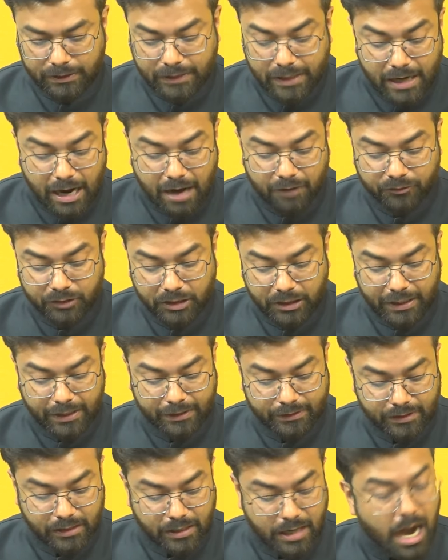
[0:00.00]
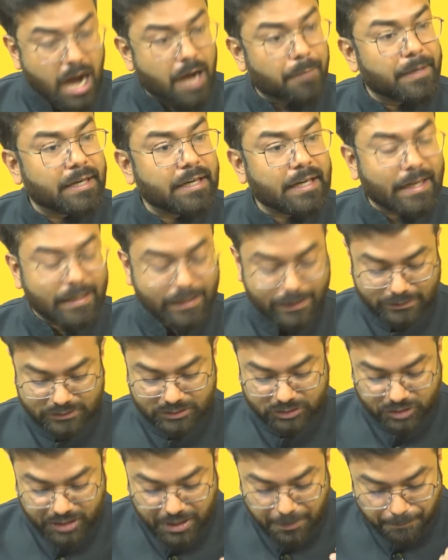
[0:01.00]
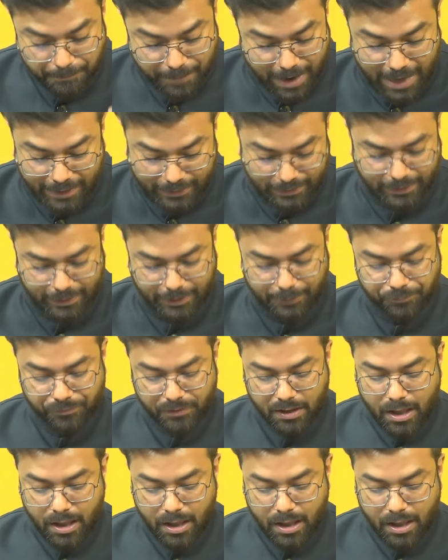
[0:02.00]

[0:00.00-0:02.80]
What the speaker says: Thereafter hit the garment industry badly.